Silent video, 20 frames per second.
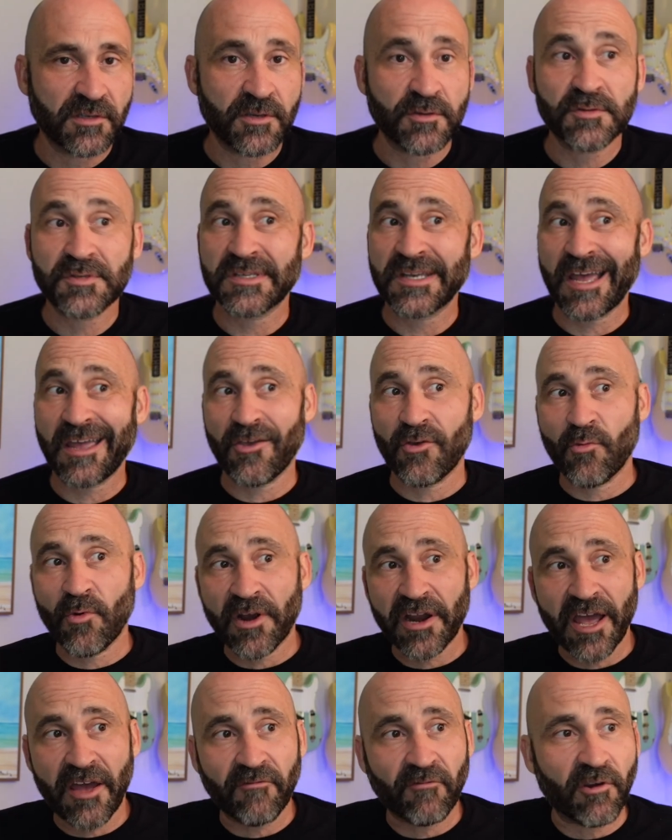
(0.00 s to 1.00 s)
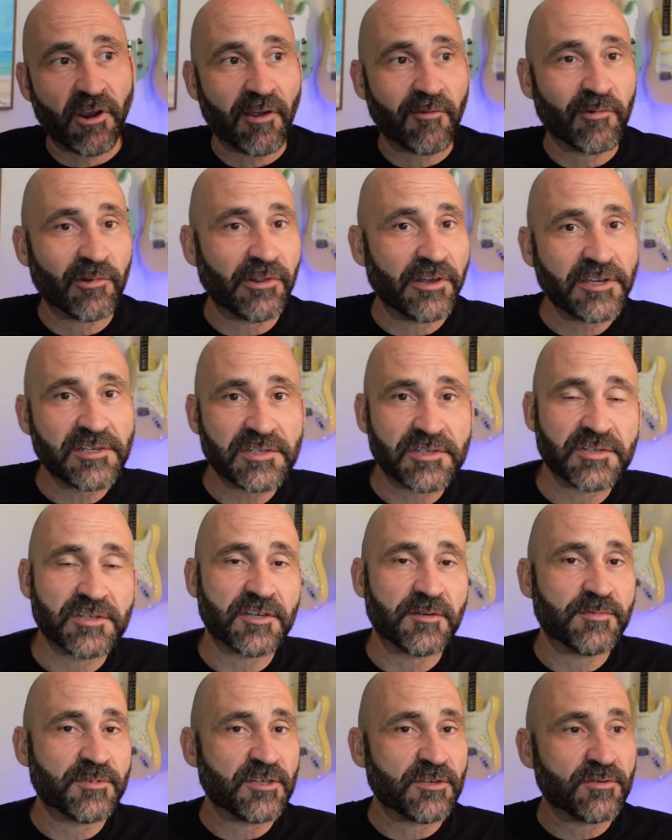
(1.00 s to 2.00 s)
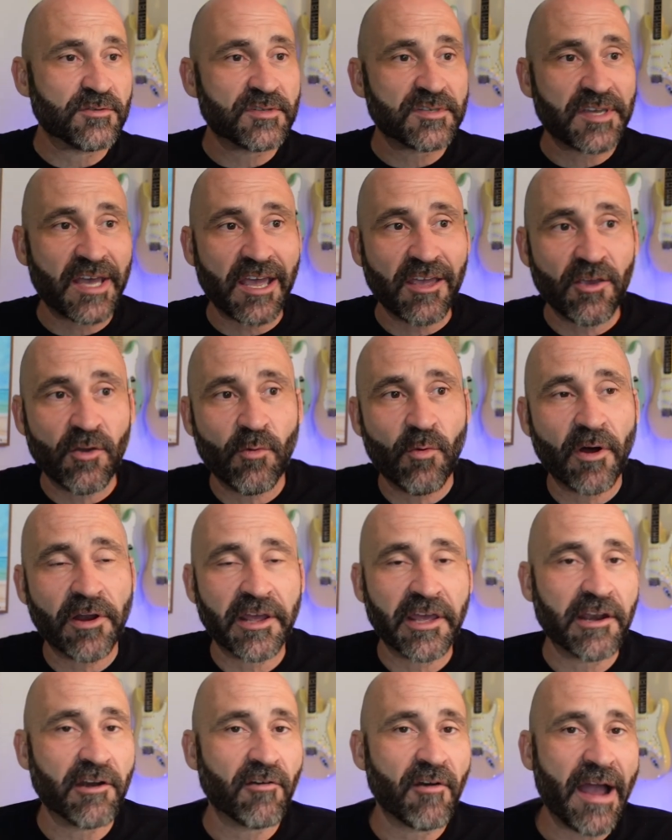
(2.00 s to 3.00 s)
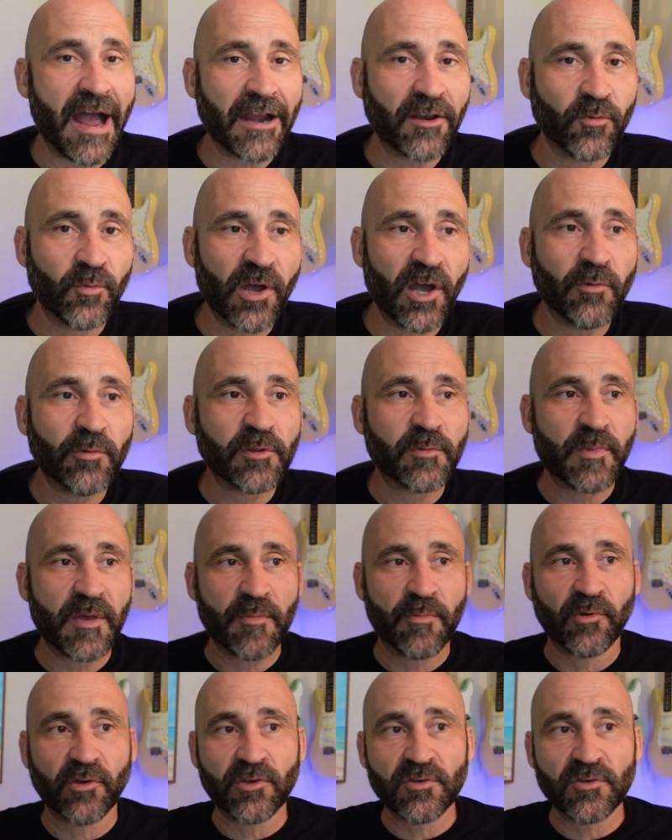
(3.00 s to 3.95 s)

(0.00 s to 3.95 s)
You say you want to have great relationships. You say you want to interact well with people.